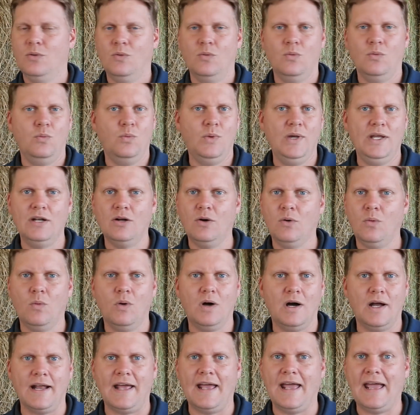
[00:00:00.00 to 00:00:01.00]
We don't
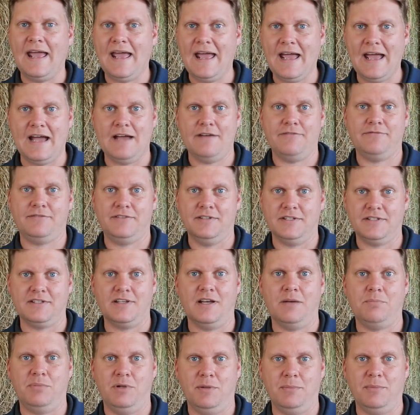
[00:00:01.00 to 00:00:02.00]
want to have to
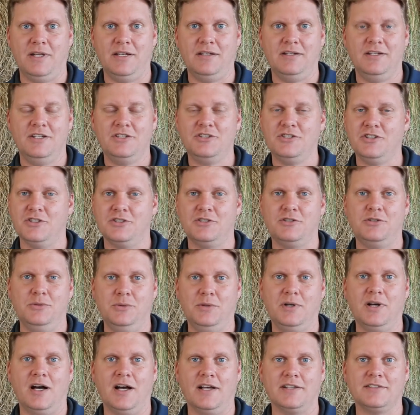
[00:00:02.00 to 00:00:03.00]
supplement. It's just
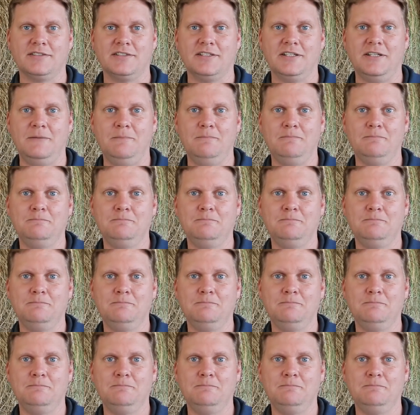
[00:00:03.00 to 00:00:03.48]
too costly.